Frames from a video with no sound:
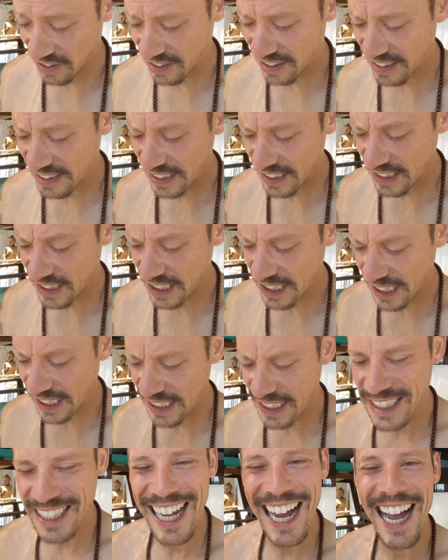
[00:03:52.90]
stitch
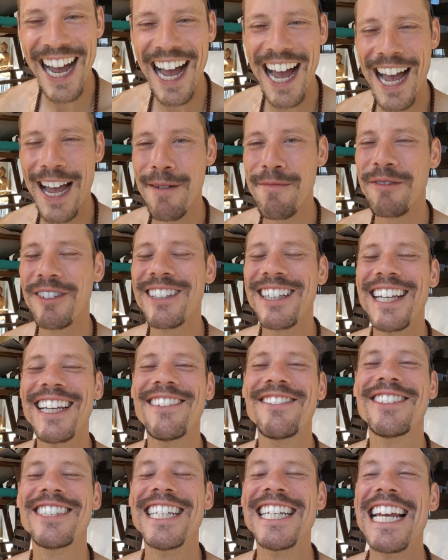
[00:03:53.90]
in time
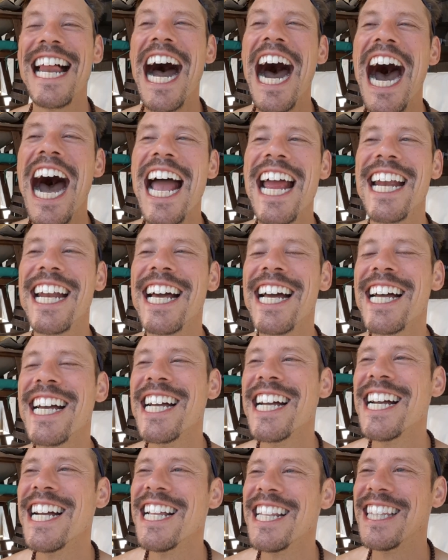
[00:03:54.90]
saves 9.
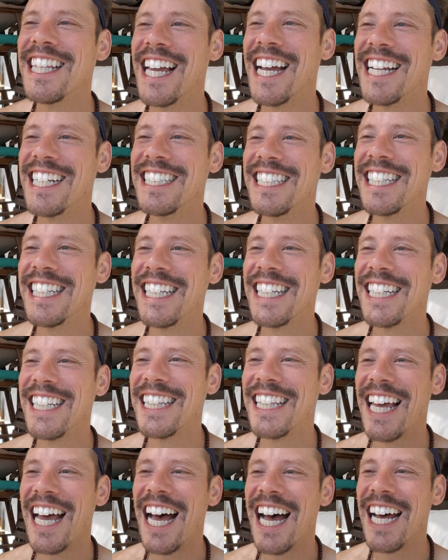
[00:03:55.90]
The idea
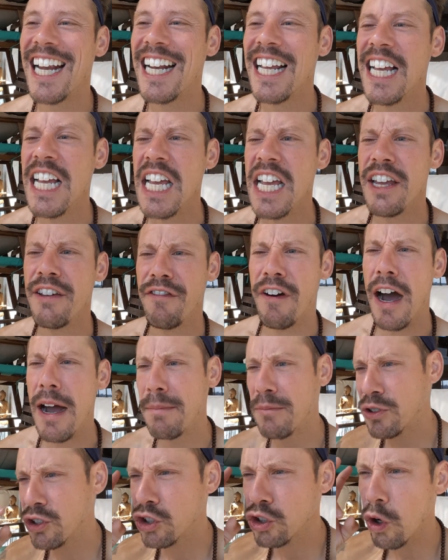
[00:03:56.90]
that if
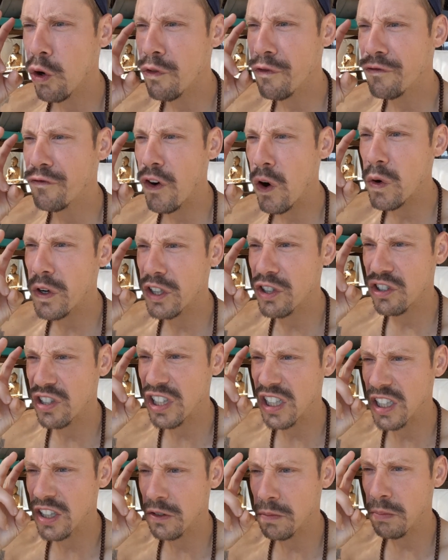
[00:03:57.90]
I'm so focused
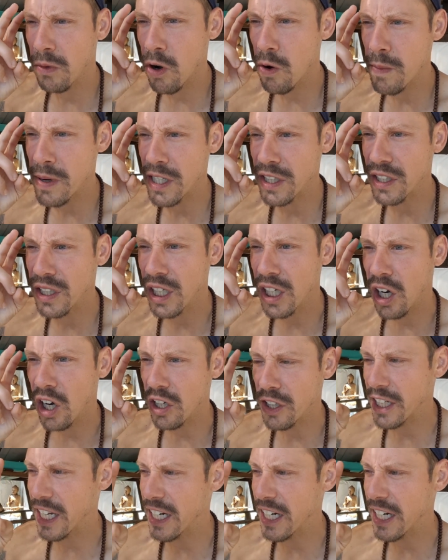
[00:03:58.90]
in this moment on